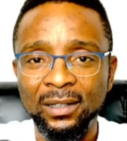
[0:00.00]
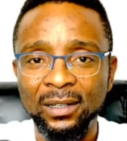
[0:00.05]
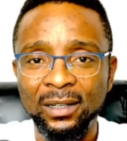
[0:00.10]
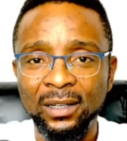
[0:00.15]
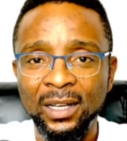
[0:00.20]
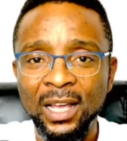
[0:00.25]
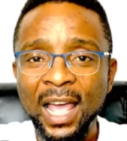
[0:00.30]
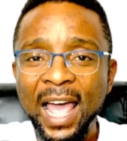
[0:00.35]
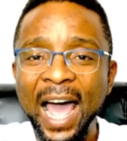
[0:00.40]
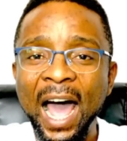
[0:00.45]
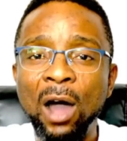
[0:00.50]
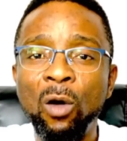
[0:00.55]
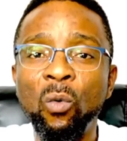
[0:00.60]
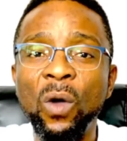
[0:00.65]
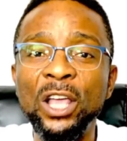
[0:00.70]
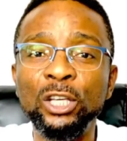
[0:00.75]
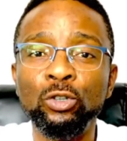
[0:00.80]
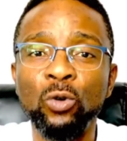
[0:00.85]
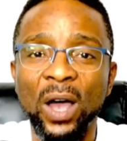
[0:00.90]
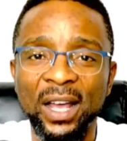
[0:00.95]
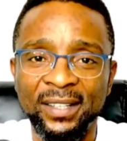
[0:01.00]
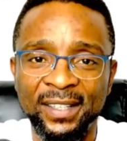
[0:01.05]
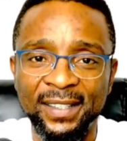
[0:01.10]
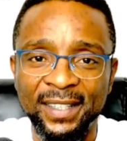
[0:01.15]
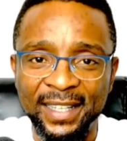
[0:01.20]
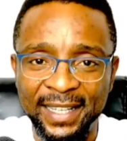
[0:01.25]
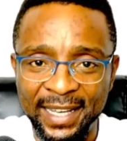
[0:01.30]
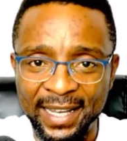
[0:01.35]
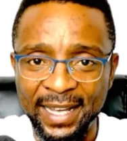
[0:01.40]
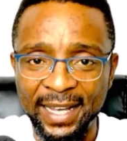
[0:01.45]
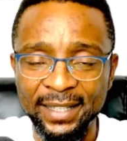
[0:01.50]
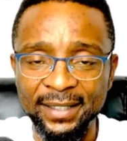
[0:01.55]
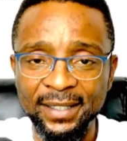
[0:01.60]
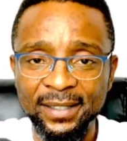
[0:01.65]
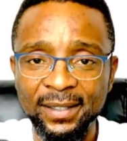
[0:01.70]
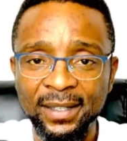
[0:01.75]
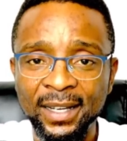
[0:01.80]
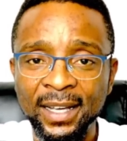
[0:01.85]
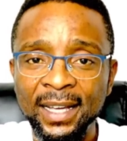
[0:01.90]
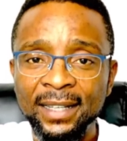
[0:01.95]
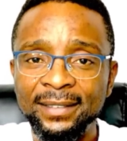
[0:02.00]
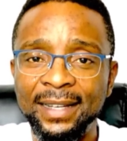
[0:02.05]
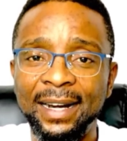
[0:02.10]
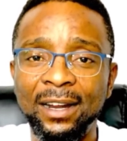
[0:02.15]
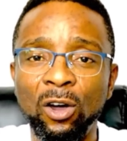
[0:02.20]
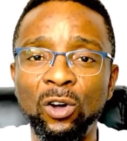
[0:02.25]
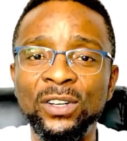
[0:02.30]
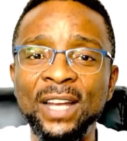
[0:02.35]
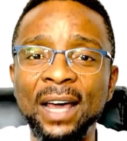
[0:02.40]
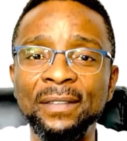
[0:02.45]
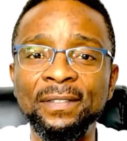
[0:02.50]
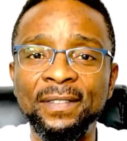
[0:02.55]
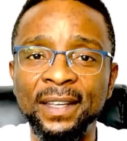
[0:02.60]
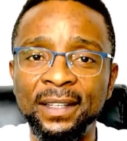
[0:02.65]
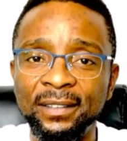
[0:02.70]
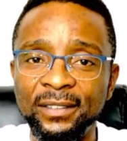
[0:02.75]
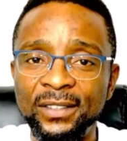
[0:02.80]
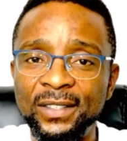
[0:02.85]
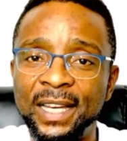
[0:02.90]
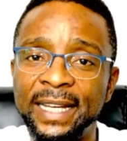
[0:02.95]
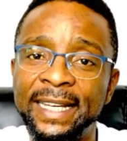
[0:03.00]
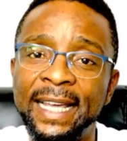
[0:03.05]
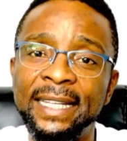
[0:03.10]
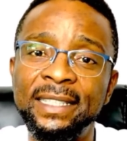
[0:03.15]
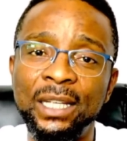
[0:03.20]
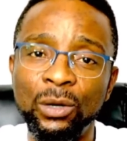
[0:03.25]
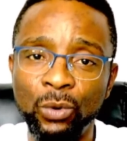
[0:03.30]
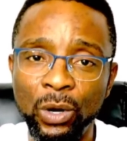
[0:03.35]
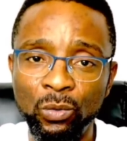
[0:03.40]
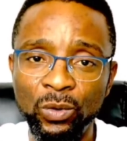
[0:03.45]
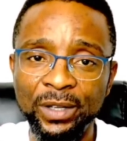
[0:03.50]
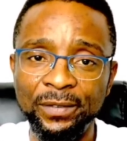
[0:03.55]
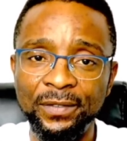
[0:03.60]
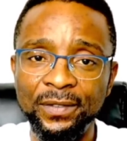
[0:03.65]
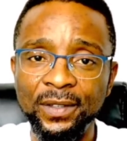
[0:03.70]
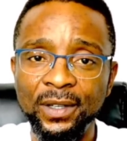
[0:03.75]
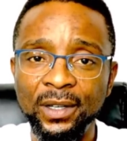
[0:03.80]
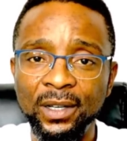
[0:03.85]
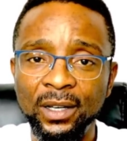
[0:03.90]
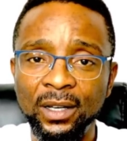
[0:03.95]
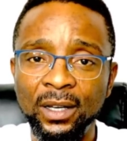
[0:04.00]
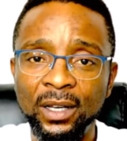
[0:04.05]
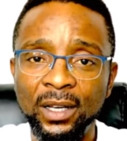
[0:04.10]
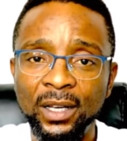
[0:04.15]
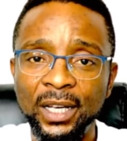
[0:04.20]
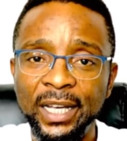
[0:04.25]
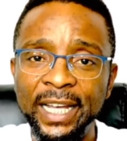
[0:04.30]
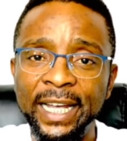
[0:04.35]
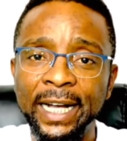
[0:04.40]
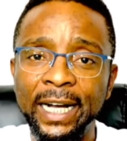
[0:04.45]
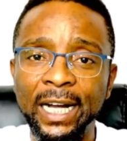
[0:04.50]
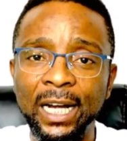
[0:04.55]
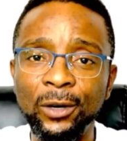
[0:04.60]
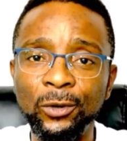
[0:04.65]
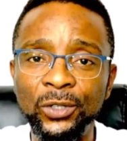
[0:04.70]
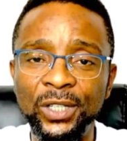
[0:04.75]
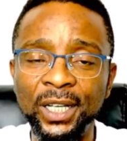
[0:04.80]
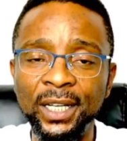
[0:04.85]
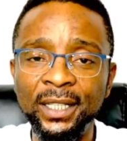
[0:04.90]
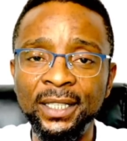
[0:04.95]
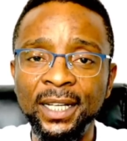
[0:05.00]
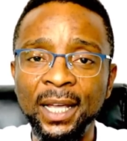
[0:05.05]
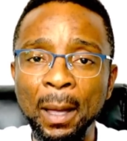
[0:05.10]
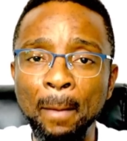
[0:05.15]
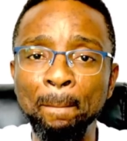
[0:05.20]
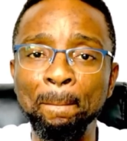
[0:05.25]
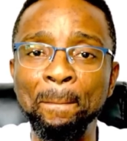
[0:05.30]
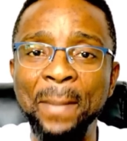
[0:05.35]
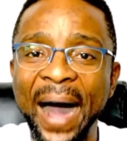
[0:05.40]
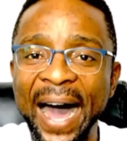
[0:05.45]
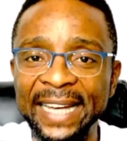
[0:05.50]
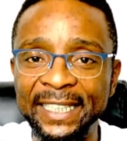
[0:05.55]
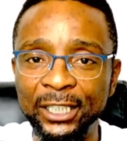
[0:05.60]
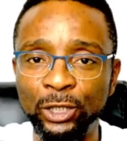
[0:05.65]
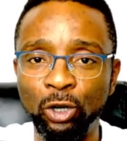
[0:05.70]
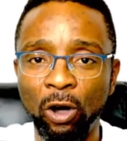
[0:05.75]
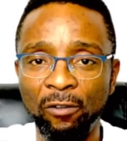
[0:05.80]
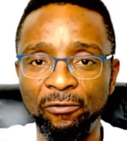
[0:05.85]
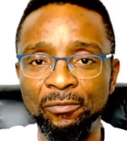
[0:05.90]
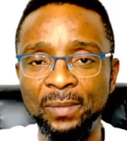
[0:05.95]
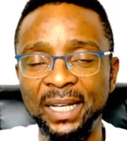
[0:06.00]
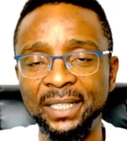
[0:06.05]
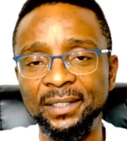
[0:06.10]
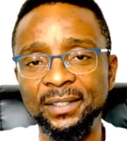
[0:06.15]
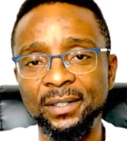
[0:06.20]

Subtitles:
And when you are scared, there are other things they get away with, including bad government.